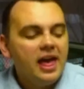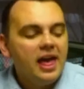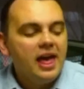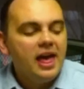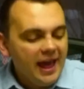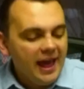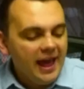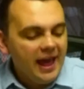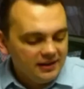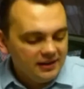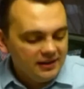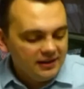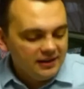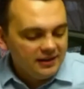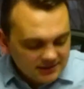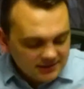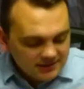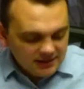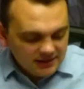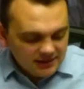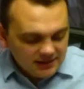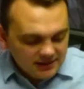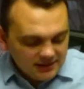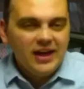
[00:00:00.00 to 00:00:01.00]
And
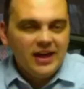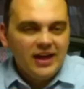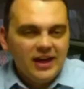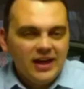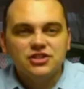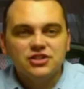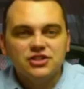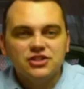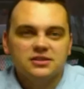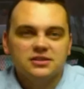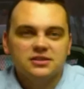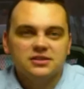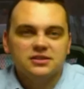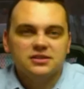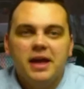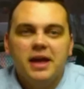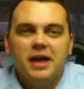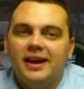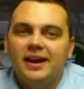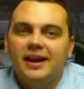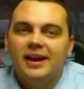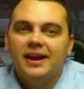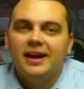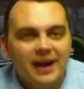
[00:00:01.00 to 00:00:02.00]

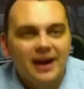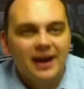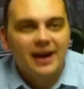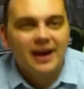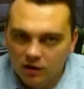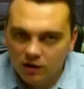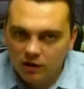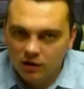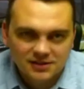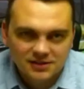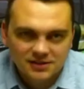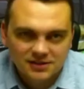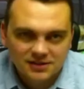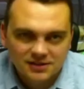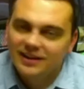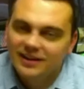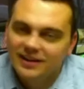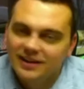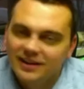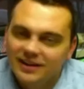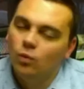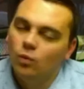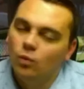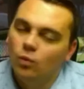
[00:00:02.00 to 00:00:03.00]
that works.
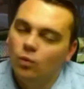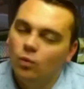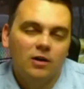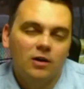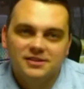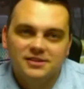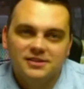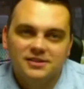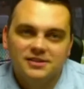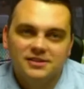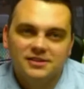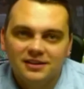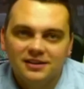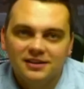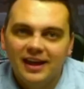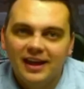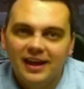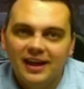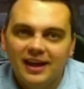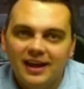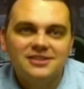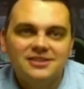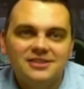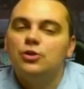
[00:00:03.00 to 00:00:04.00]
It works.
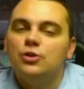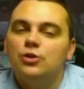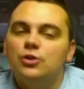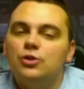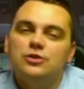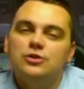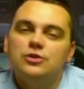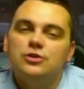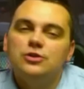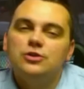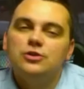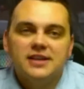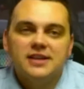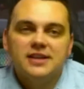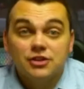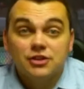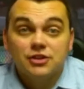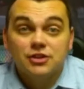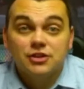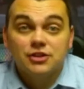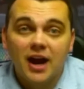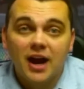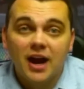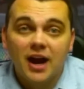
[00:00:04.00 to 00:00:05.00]
And so you just have to
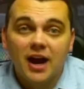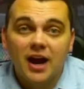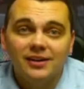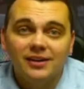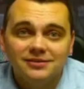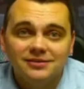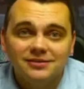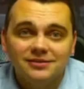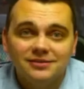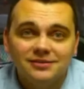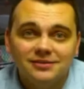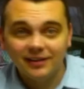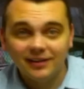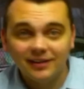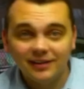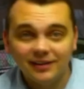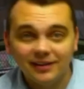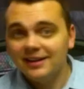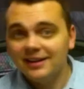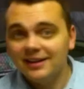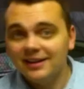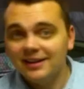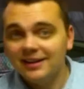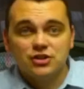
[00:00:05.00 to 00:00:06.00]
try it. Okay.
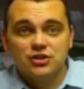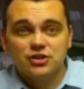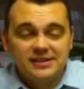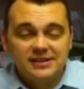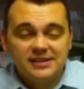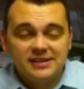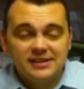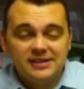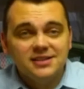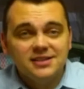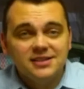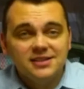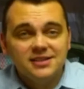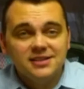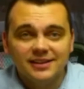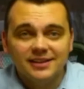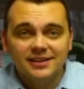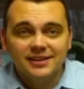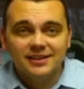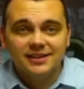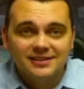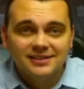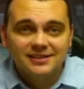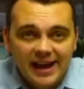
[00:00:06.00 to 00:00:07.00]
Test it.
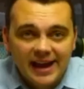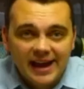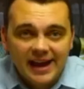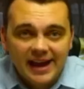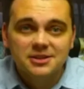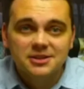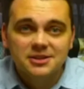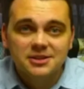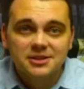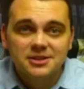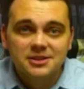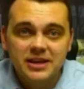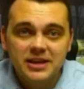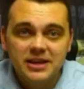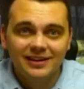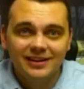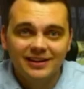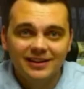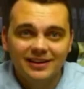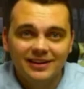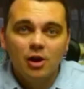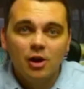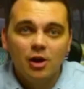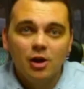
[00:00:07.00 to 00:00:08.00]
Test me.
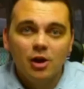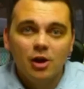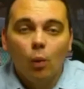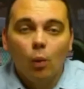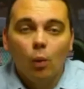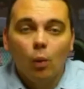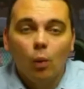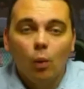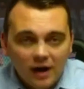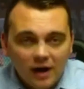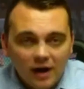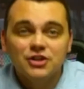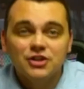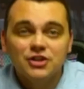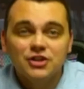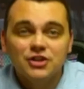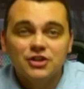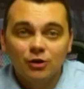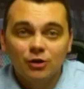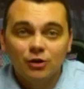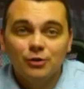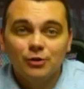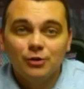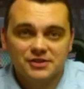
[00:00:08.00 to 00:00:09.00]
Watch
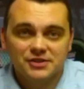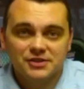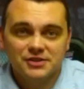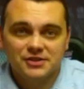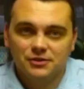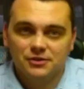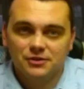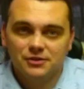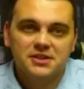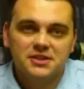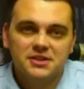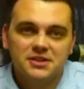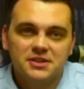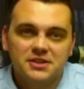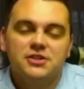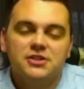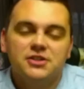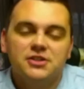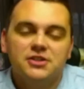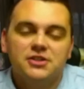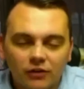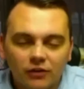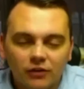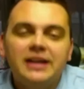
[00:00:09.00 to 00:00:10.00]
your own results.
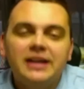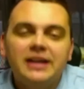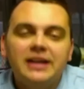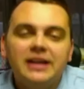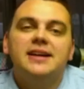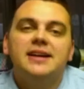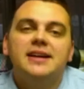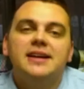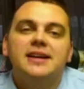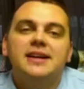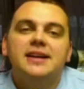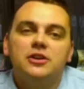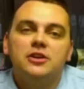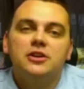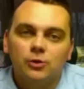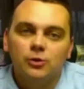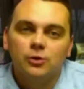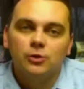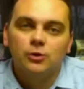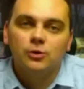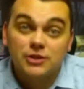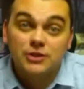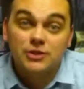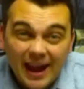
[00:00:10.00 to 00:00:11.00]
Start writing down your
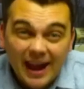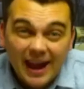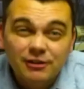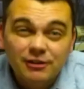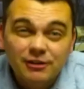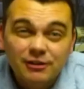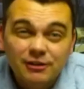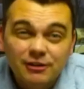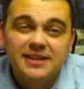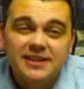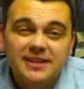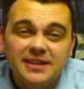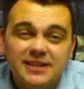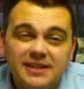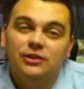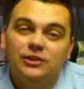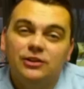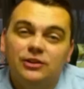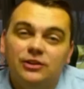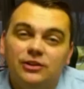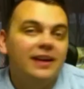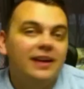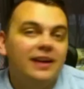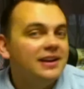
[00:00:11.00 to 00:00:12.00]
goals every single
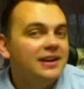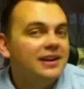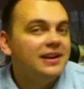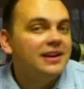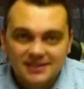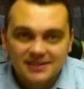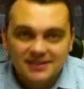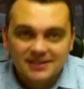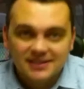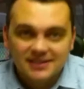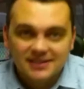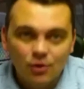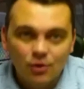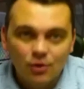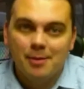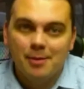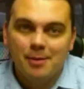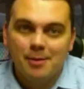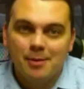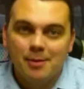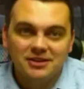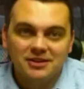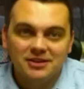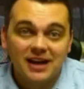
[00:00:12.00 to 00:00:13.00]
day. See what
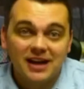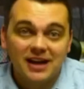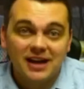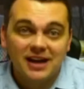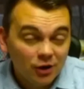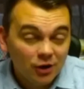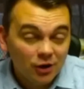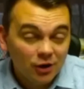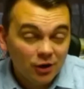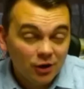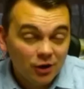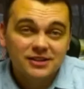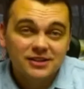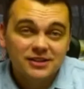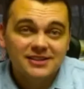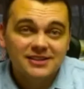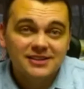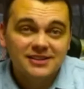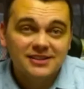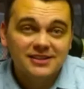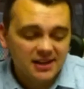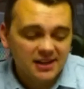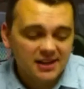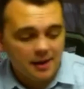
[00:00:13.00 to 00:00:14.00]
happens. I know it's going to
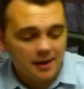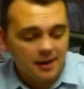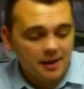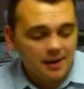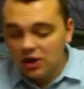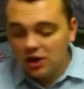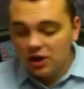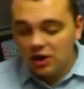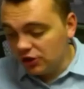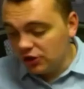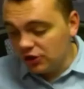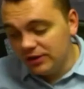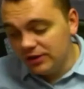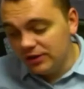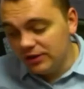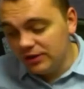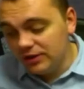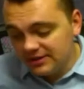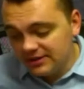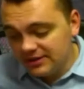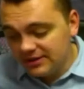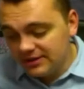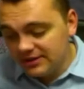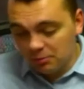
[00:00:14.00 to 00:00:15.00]
take time. You need to